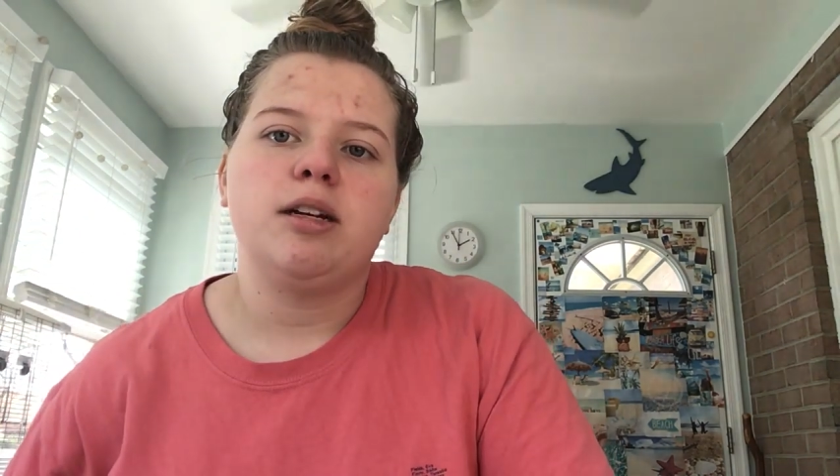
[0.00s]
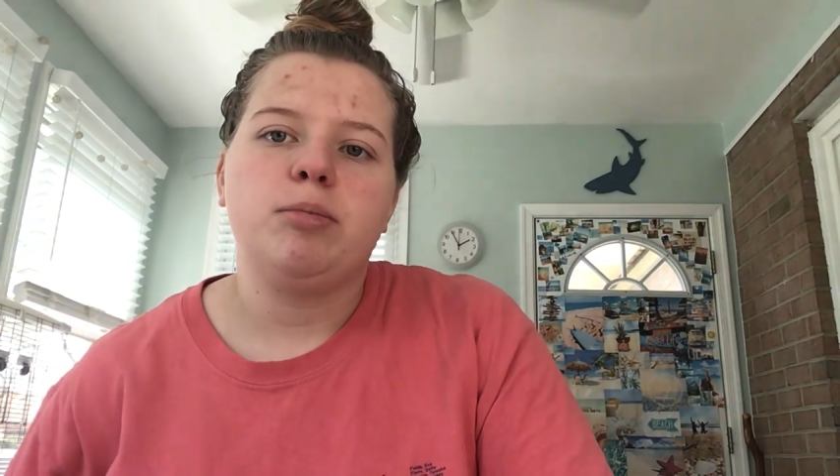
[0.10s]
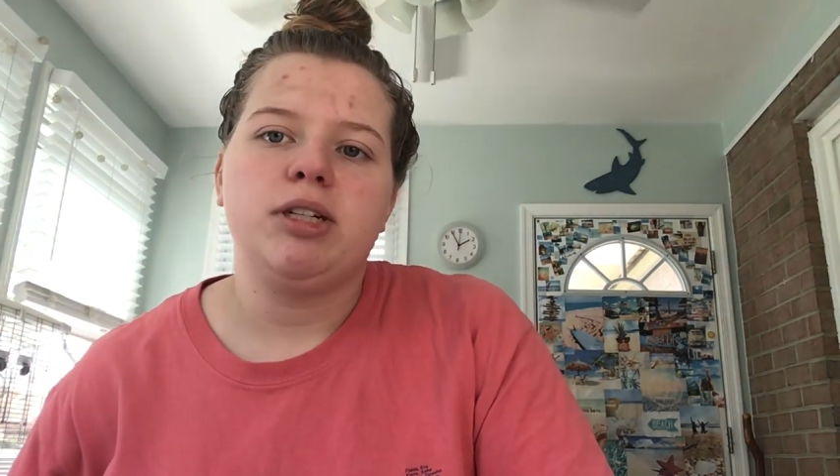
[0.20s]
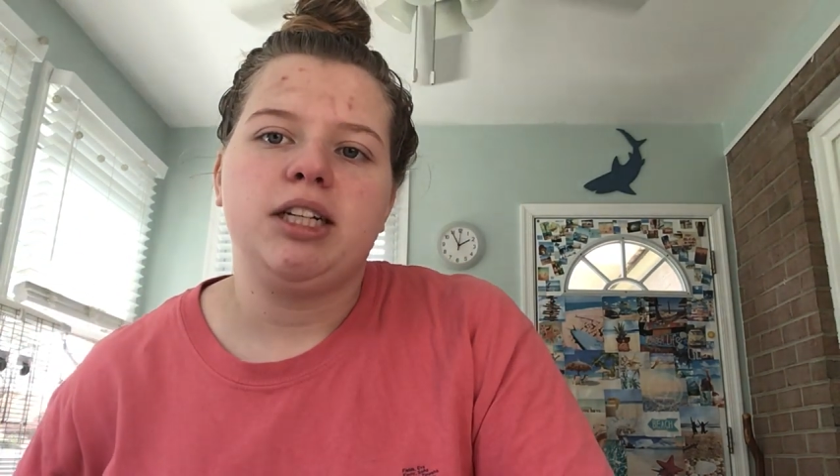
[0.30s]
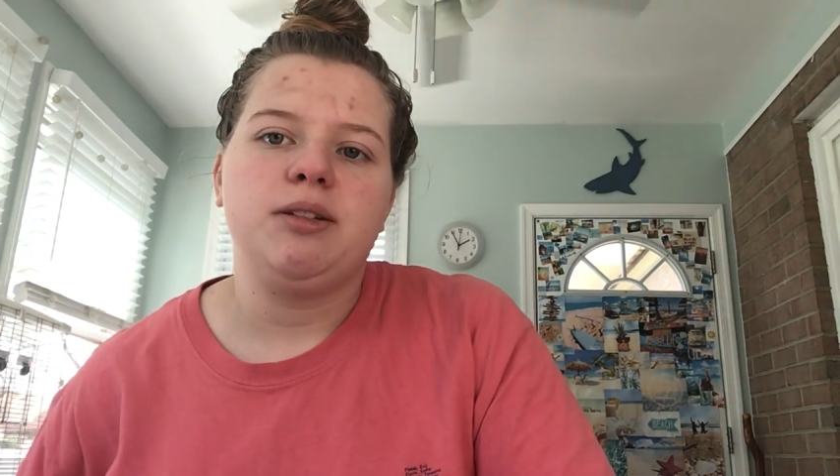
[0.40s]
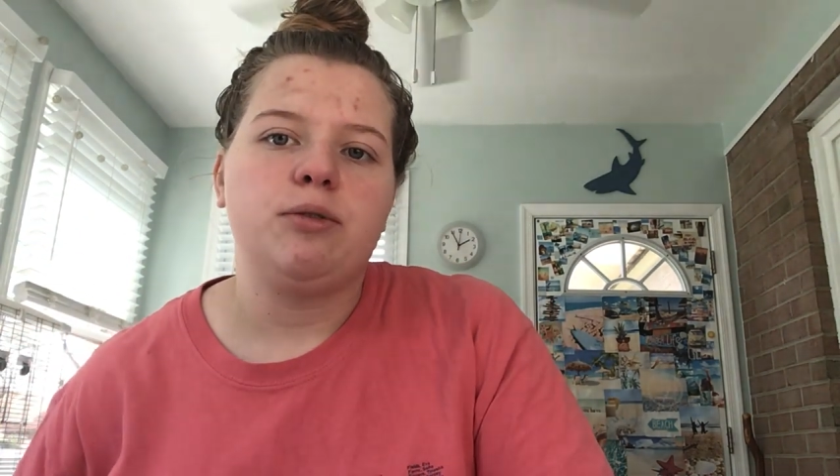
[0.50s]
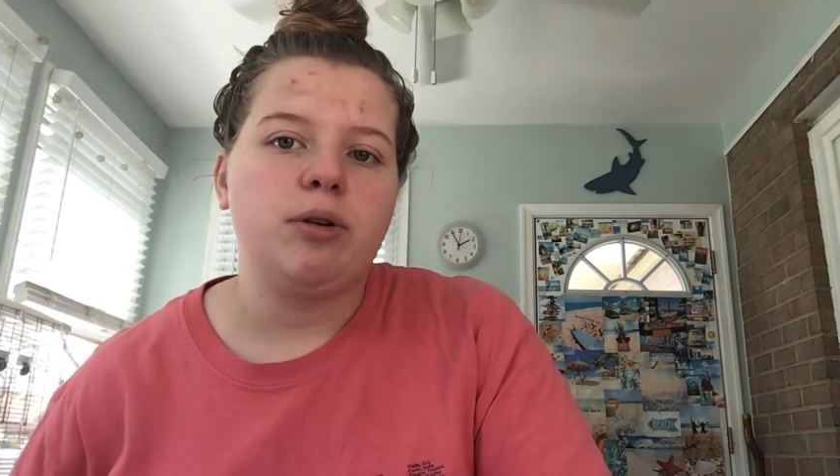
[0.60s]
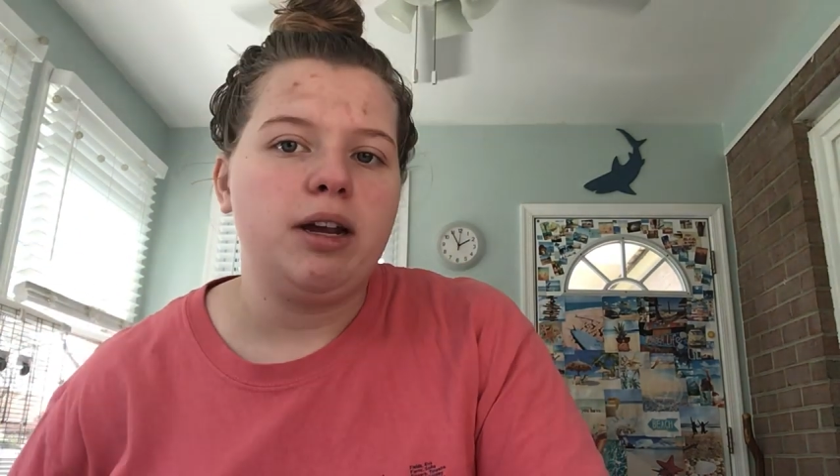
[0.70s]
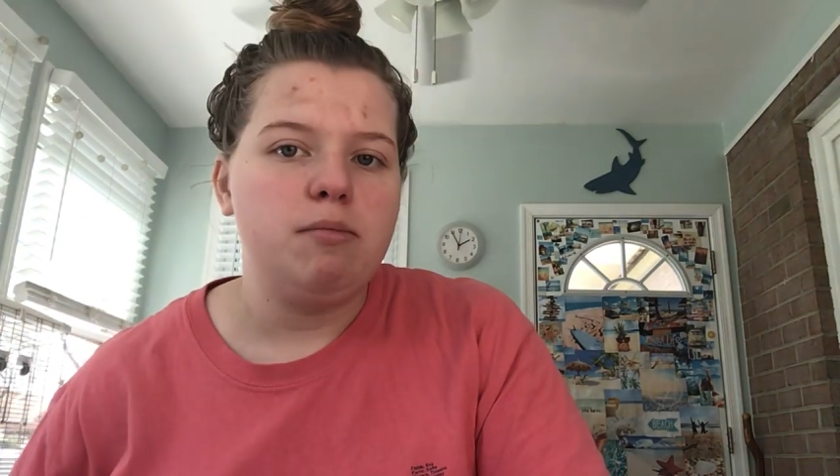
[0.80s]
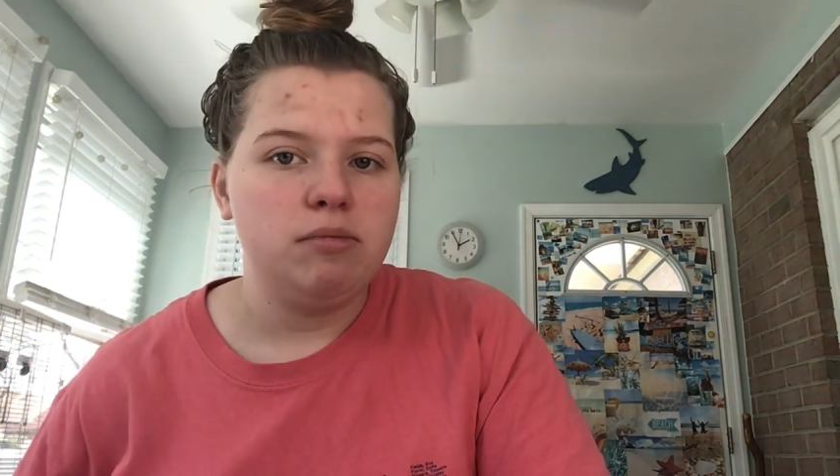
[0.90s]
protective
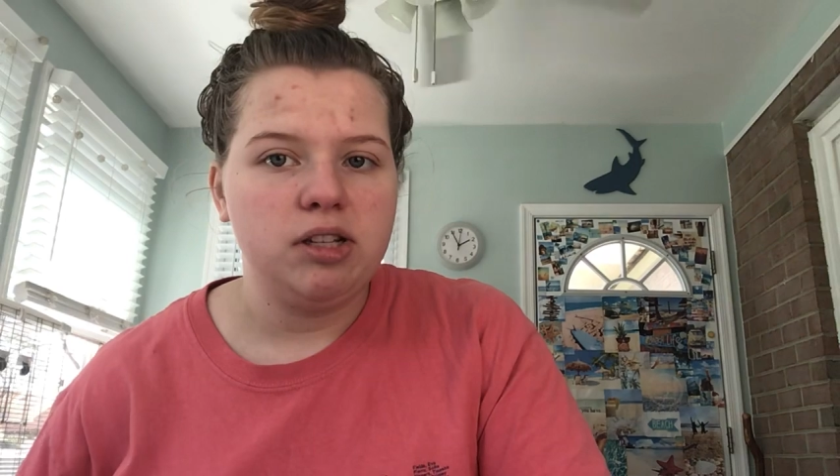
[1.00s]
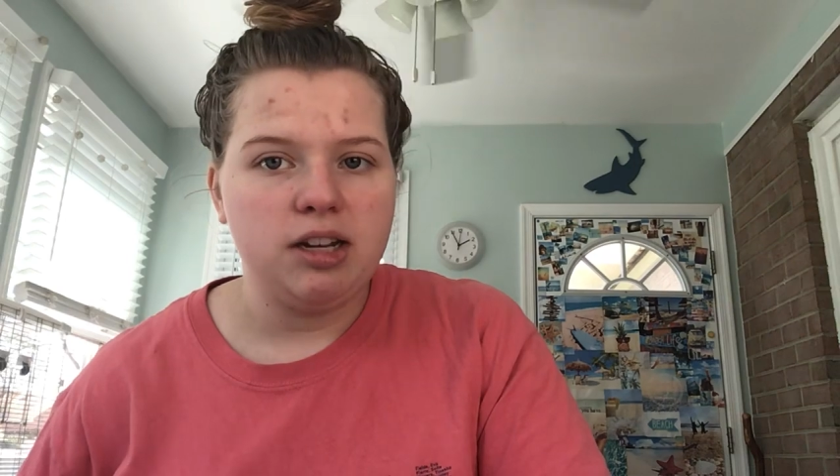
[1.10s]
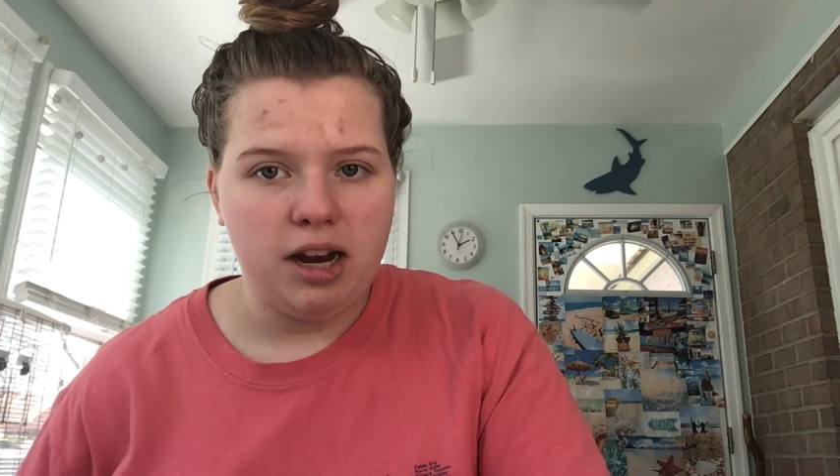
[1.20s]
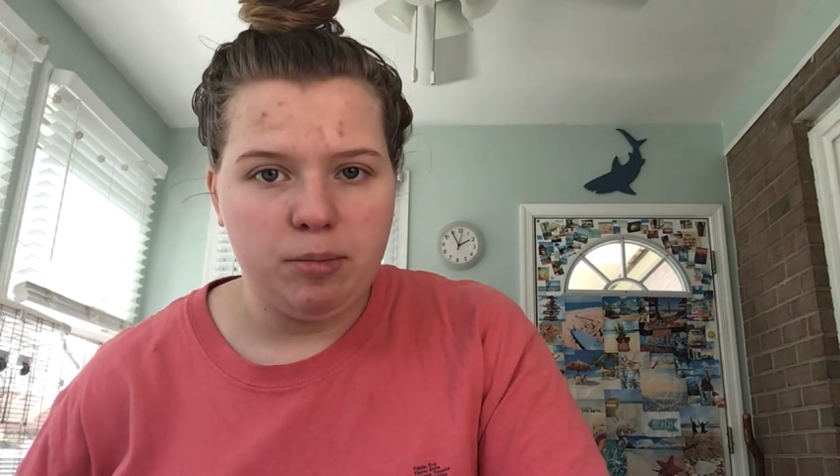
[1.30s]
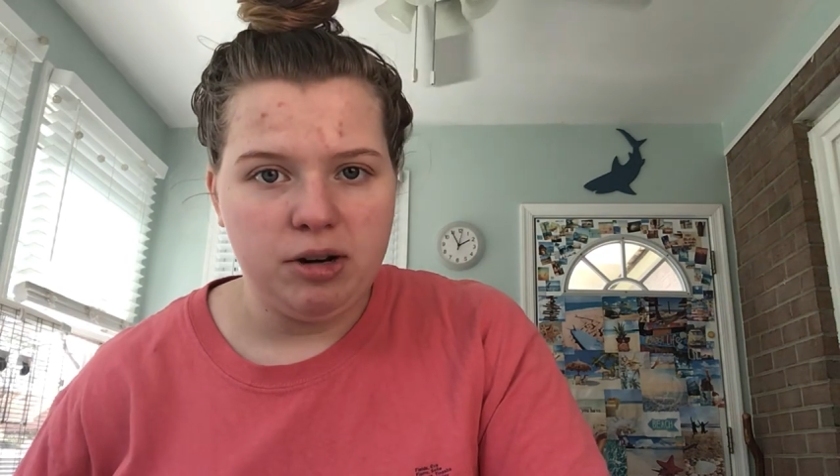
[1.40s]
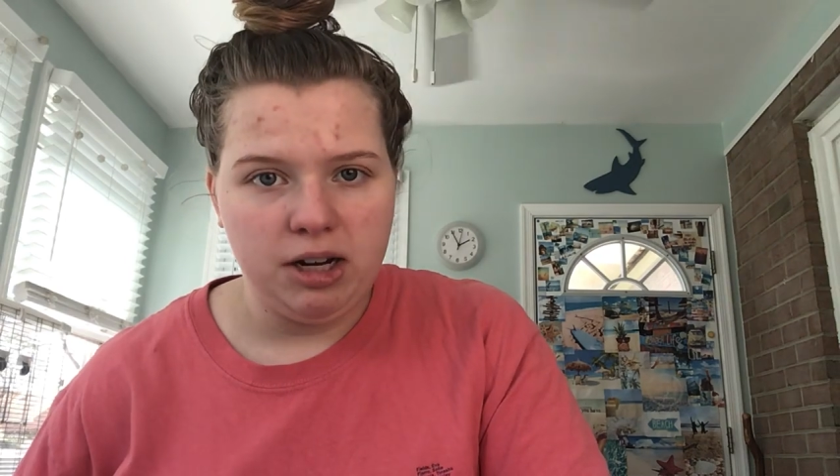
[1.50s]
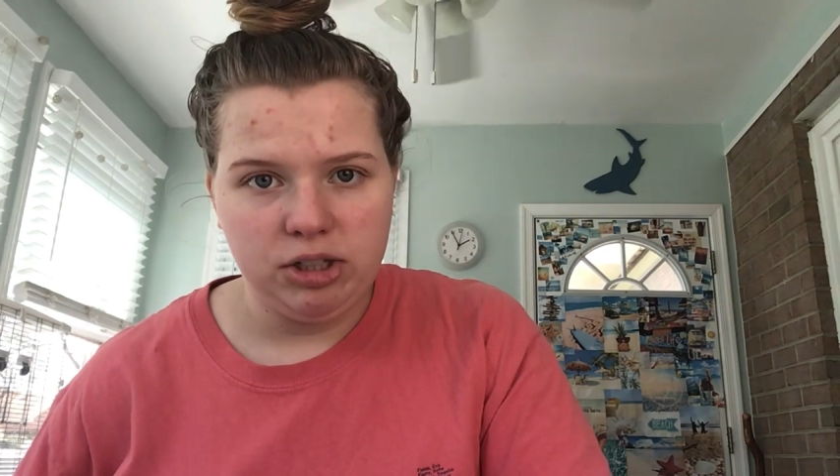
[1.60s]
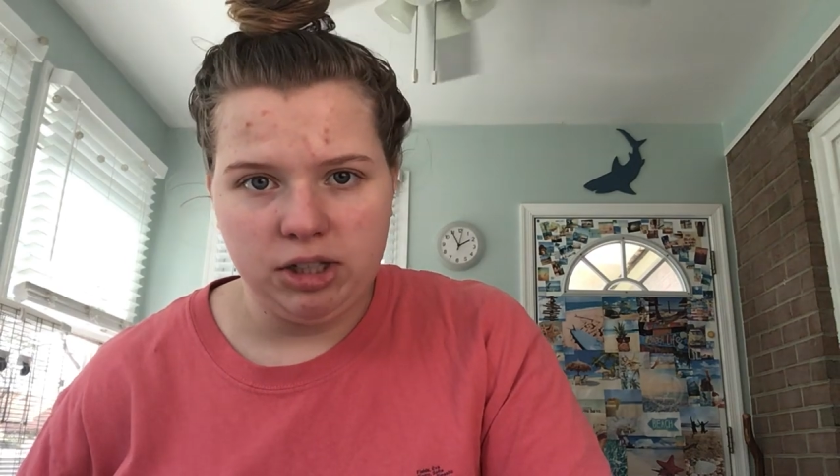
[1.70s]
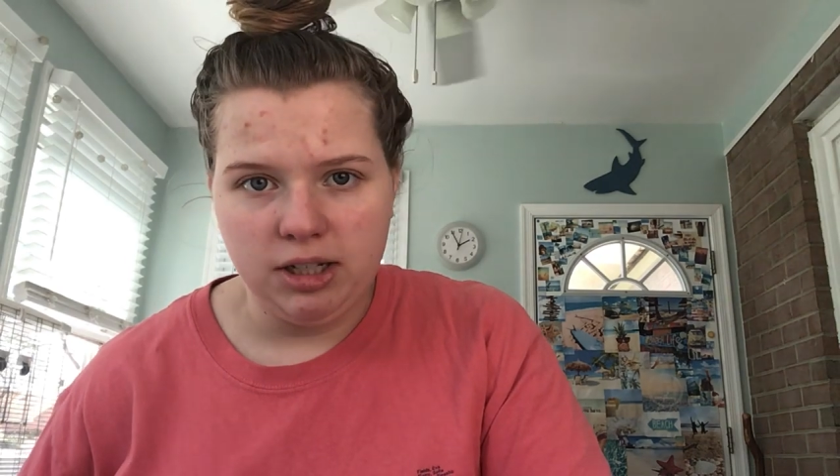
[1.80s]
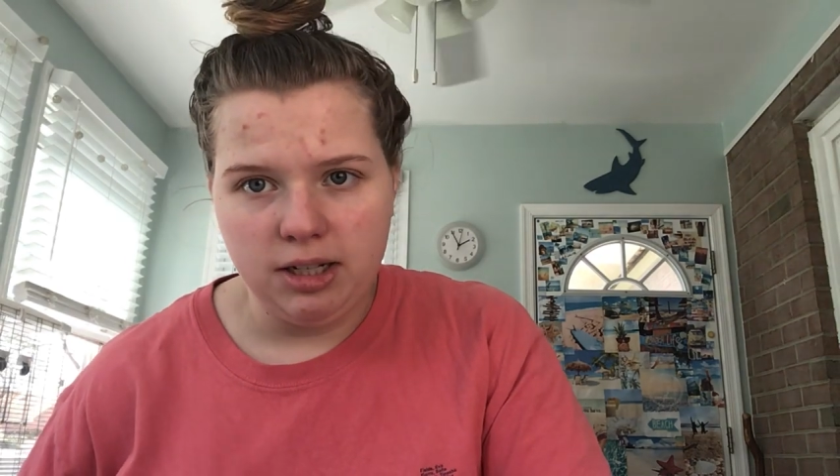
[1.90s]
creams, neck
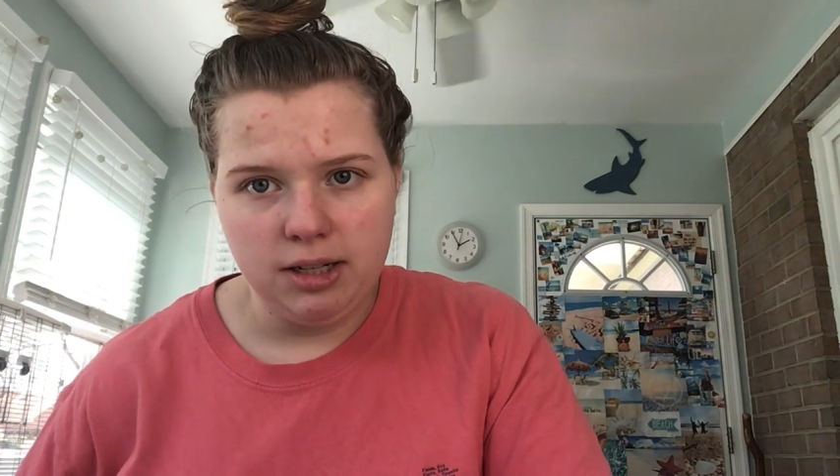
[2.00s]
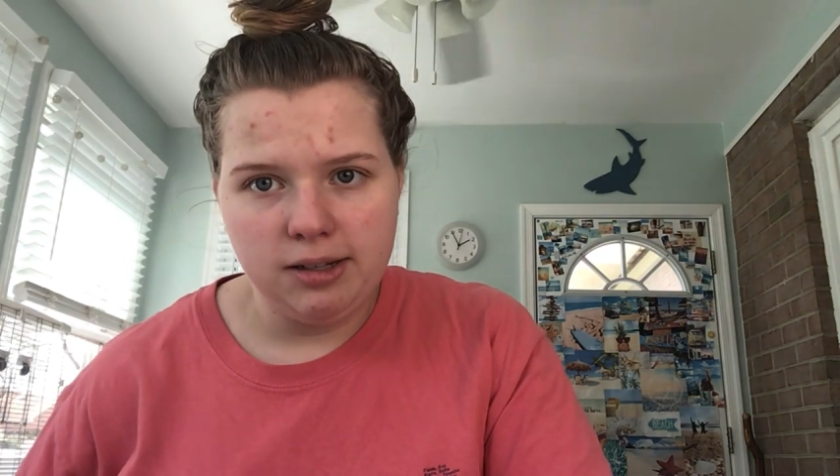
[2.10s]
protection,